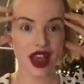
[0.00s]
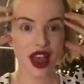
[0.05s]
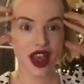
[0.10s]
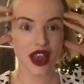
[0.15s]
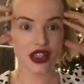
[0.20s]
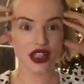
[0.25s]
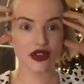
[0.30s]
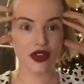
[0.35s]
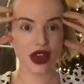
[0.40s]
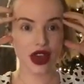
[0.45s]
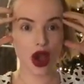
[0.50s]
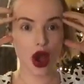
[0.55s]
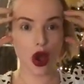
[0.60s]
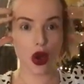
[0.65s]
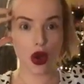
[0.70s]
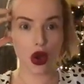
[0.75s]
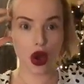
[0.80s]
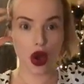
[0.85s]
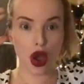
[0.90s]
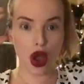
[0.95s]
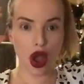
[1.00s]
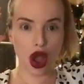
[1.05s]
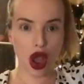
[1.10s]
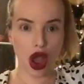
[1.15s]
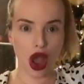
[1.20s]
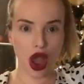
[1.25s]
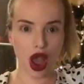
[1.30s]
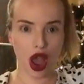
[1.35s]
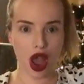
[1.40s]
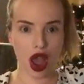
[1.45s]
So if I go,
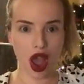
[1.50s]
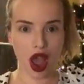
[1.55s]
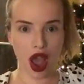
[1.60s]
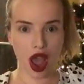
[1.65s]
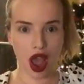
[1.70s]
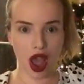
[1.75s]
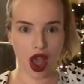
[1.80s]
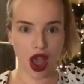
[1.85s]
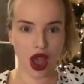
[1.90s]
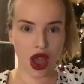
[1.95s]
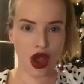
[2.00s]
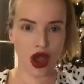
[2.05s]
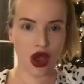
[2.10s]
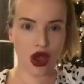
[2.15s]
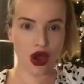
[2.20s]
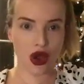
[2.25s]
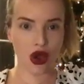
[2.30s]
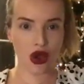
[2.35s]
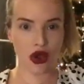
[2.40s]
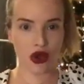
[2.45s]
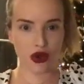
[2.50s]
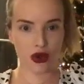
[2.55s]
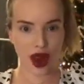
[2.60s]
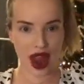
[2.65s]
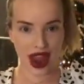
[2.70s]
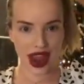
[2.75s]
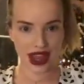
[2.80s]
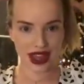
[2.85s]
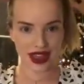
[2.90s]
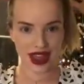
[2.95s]
woo,
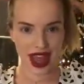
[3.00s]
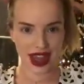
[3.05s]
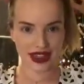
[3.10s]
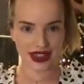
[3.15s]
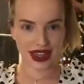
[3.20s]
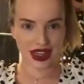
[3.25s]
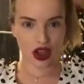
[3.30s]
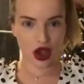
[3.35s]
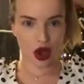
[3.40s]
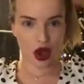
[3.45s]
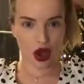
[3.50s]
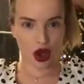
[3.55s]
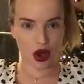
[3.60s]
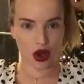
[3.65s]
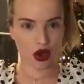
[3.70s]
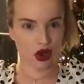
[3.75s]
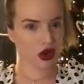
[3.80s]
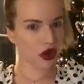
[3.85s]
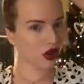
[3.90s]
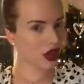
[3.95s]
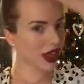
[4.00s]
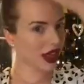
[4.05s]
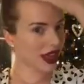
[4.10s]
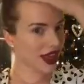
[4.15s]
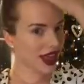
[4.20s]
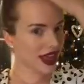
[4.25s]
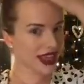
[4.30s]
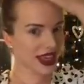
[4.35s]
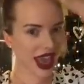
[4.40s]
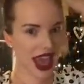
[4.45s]
right? That's like a whole
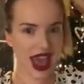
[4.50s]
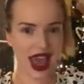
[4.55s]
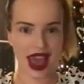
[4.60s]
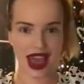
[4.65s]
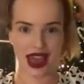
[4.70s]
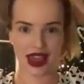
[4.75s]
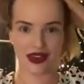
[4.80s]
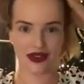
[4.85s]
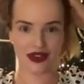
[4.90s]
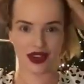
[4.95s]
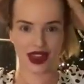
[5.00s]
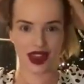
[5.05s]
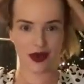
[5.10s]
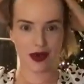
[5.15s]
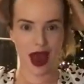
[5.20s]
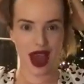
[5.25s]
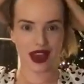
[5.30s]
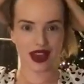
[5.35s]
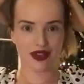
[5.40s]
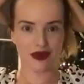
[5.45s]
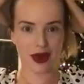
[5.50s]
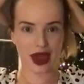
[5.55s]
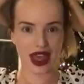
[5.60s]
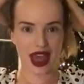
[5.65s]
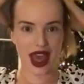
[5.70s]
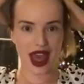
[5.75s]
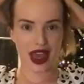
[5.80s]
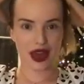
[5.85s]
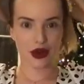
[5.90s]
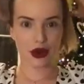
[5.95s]
cave in the back of my
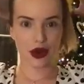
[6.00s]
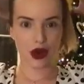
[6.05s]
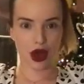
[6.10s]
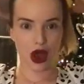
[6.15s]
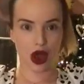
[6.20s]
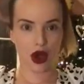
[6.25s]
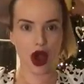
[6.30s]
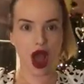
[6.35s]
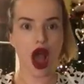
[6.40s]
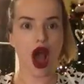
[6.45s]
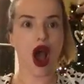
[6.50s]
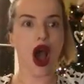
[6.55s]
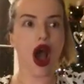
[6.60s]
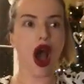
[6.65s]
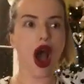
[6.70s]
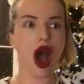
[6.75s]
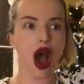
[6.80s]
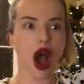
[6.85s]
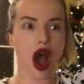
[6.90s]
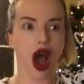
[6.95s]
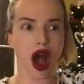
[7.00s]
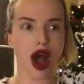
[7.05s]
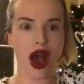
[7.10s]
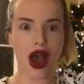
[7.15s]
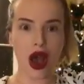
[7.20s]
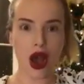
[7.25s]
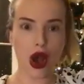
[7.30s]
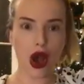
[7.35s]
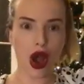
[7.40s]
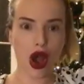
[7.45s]
head. Woo, oh,
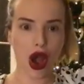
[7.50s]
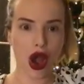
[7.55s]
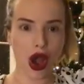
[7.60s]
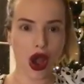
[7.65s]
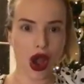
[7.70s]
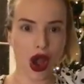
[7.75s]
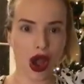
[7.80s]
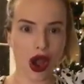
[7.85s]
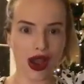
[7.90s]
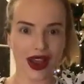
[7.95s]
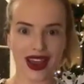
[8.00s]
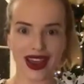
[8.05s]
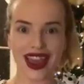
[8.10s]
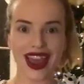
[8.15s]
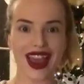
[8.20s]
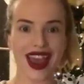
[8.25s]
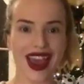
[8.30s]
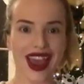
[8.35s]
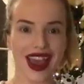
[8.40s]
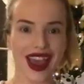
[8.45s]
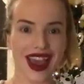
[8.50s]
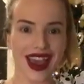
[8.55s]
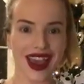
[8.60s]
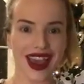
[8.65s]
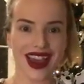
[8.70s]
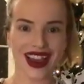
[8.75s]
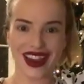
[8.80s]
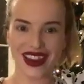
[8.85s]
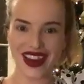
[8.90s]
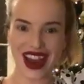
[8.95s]

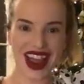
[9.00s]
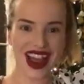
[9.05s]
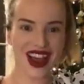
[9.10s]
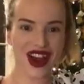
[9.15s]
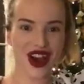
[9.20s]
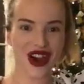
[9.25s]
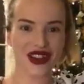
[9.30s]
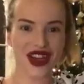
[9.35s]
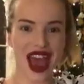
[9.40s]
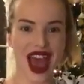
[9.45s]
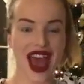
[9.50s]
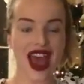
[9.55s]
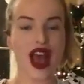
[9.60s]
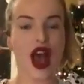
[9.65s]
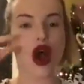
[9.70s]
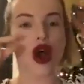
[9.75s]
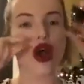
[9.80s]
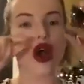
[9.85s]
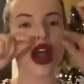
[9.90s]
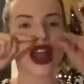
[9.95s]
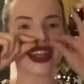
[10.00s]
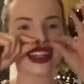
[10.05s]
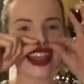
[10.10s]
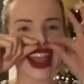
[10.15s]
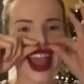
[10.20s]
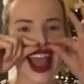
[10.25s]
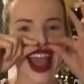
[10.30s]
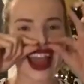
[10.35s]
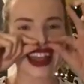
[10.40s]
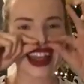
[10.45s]
yeah, right? All that. Or yeah,
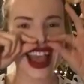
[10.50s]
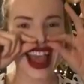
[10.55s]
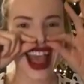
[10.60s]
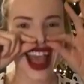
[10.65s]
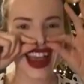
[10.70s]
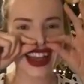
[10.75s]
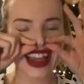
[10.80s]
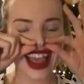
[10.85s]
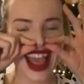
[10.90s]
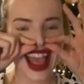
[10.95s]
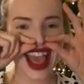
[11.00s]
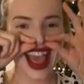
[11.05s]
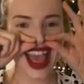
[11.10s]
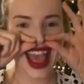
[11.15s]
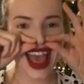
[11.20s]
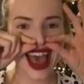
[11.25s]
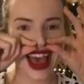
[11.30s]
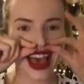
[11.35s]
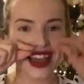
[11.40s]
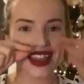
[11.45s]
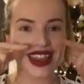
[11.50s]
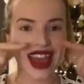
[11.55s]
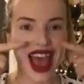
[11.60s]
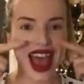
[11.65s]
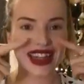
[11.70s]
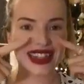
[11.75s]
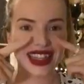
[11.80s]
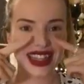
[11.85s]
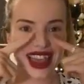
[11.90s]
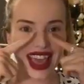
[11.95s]
yeah, yeah.
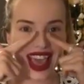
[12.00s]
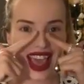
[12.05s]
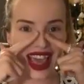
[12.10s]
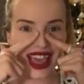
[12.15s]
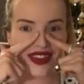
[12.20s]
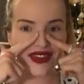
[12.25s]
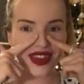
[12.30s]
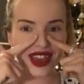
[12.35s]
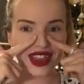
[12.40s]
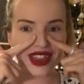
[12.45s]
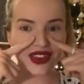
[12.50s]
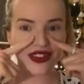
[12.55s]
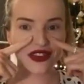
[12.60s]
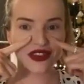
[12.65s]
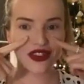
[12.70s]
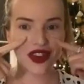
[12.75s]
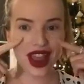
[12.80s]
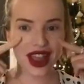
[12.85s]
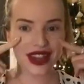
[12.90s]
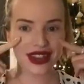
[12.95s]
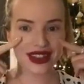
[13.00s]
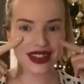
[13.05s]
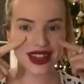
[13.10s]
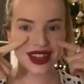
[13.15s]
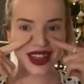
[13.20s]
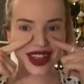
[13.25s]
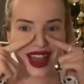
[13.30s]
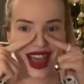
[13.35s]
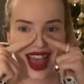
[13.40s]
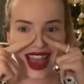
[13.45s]
That's a cave in the front.
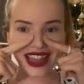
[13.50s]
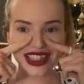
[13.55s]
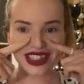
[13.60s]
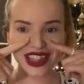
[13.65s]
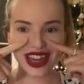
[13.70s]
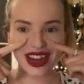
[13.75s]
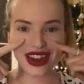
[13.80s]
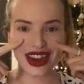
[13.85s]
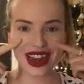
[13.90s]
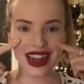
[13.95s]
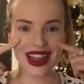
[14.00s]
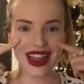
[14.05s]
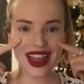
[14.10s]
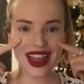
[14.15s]
Hi, Sherry.